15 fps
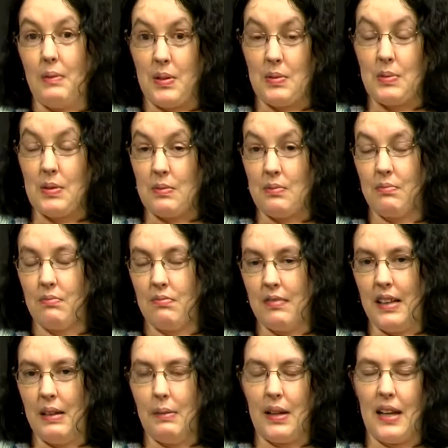which was
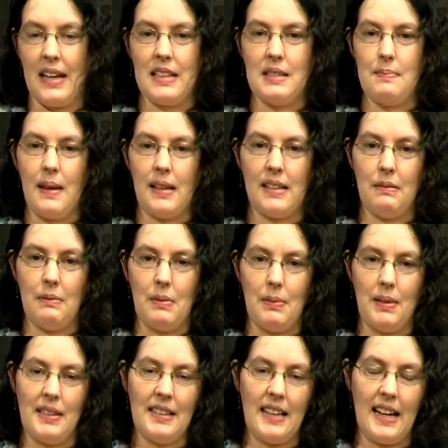really what I expected when
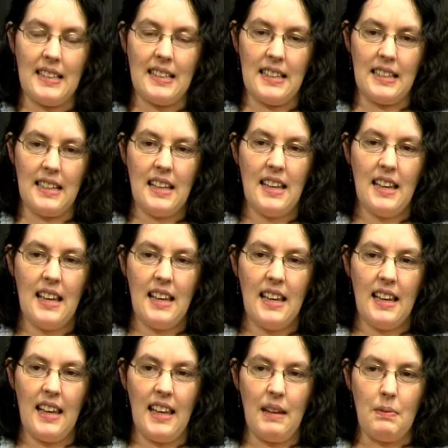we started.
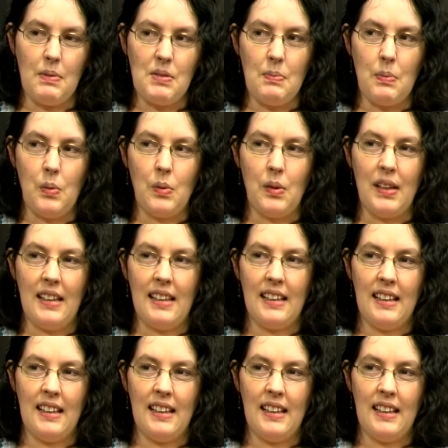It was more,